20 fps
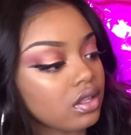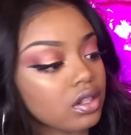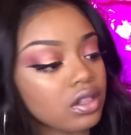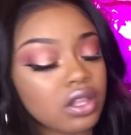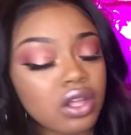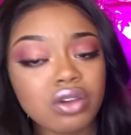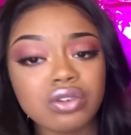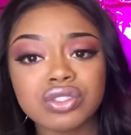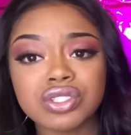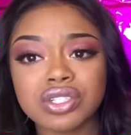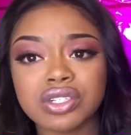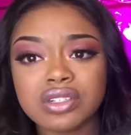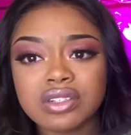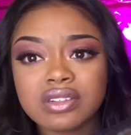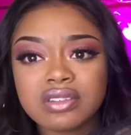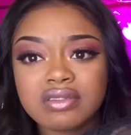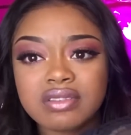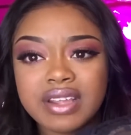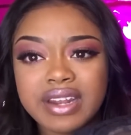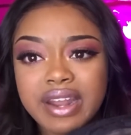closure,
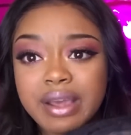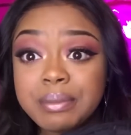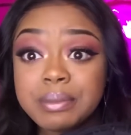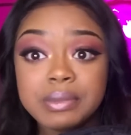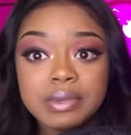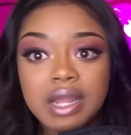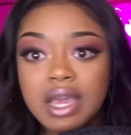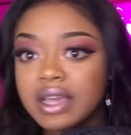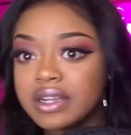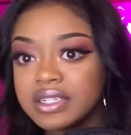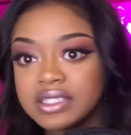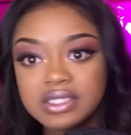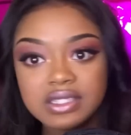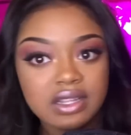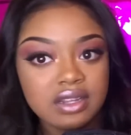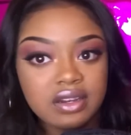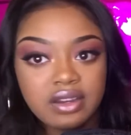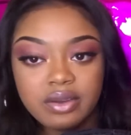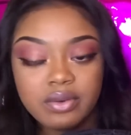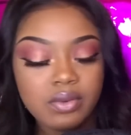and I'm not
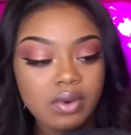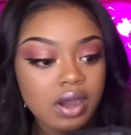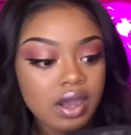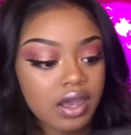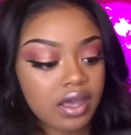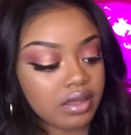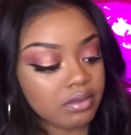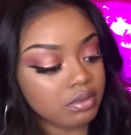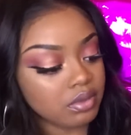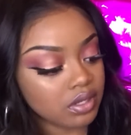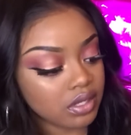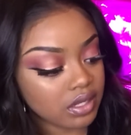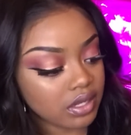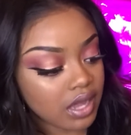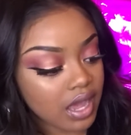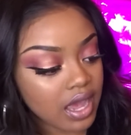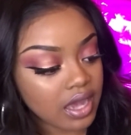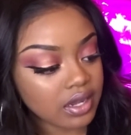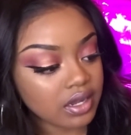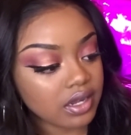understanding why, but
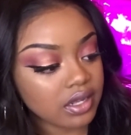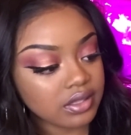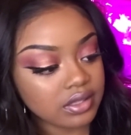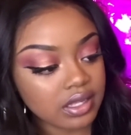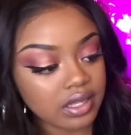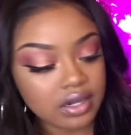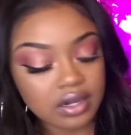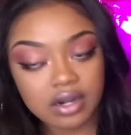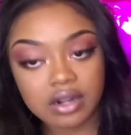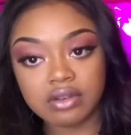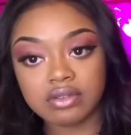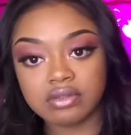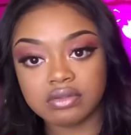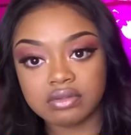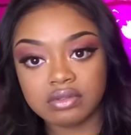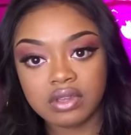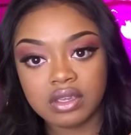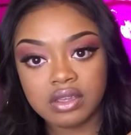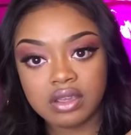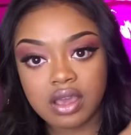I cut that out.
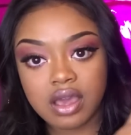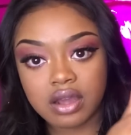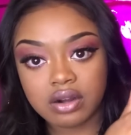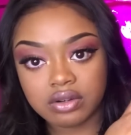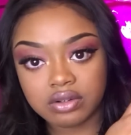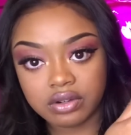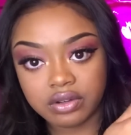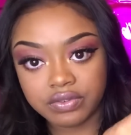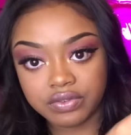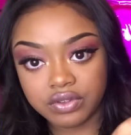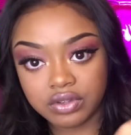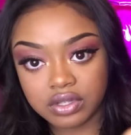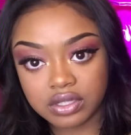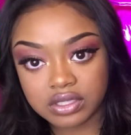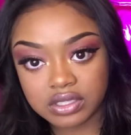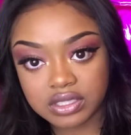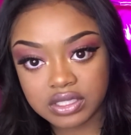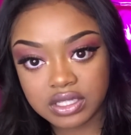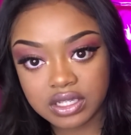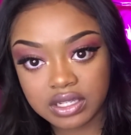I don't know if you
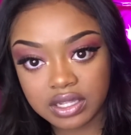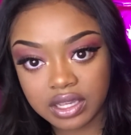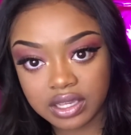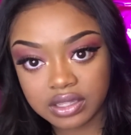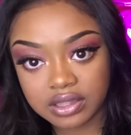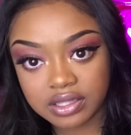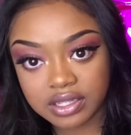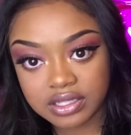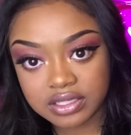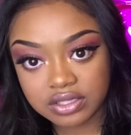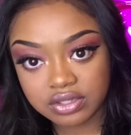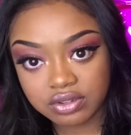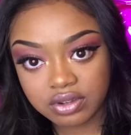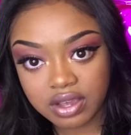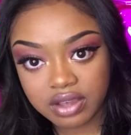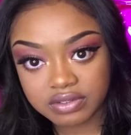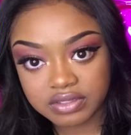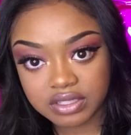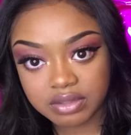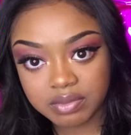can see, like, they still
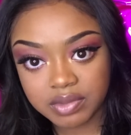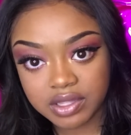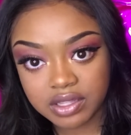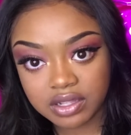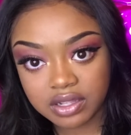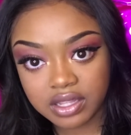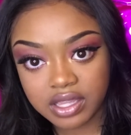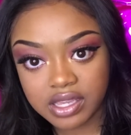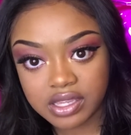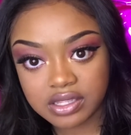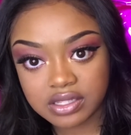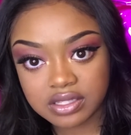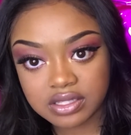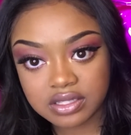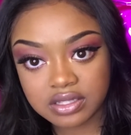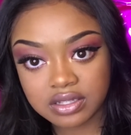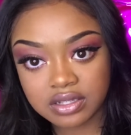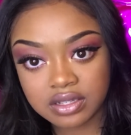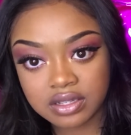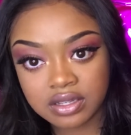have some of the lace.
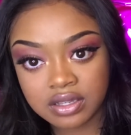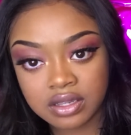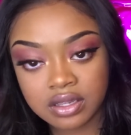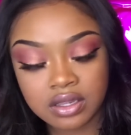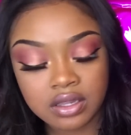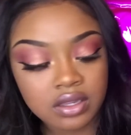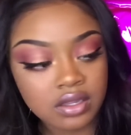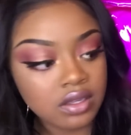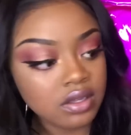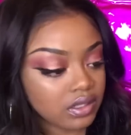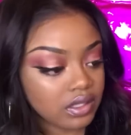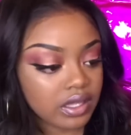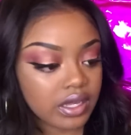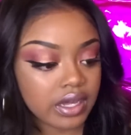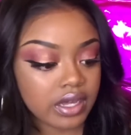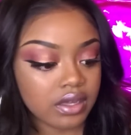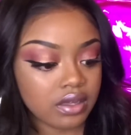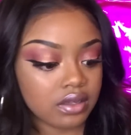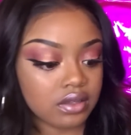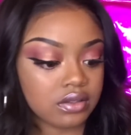
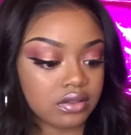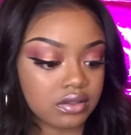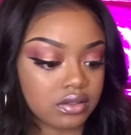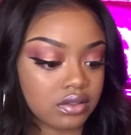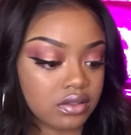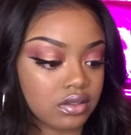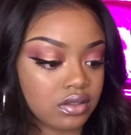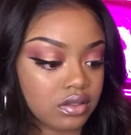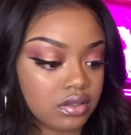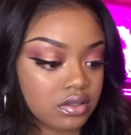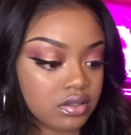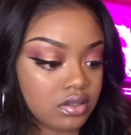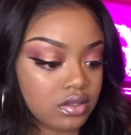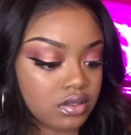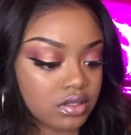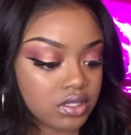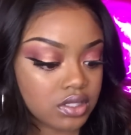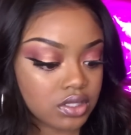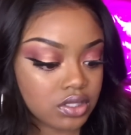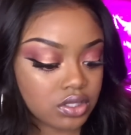Yeah,
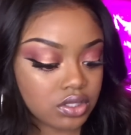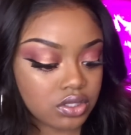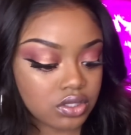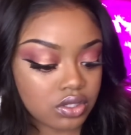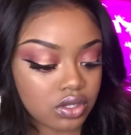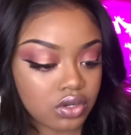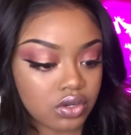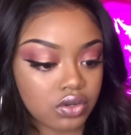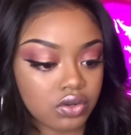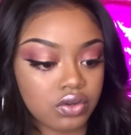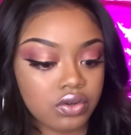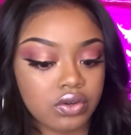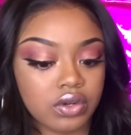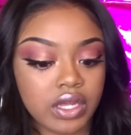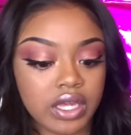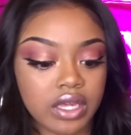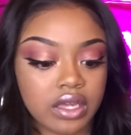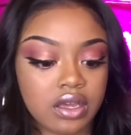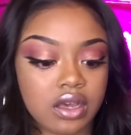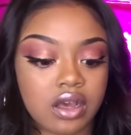so
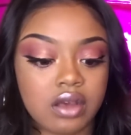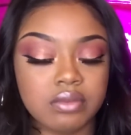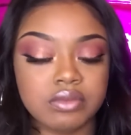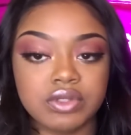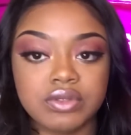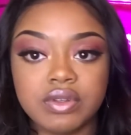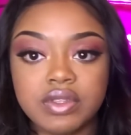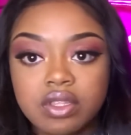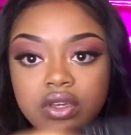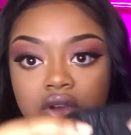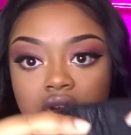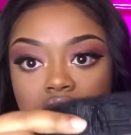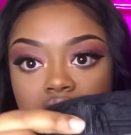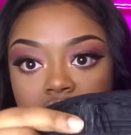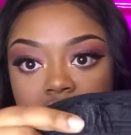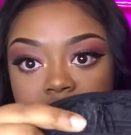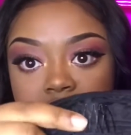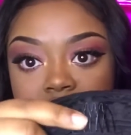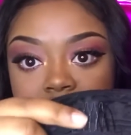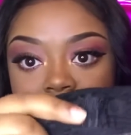it comes with a
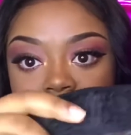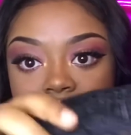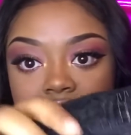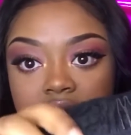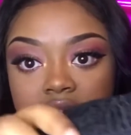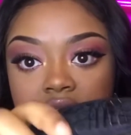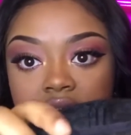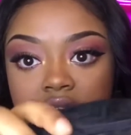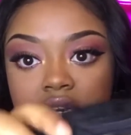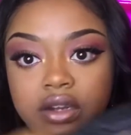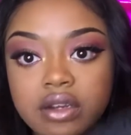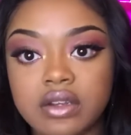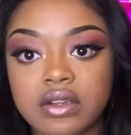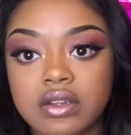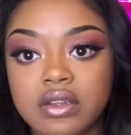comb right here,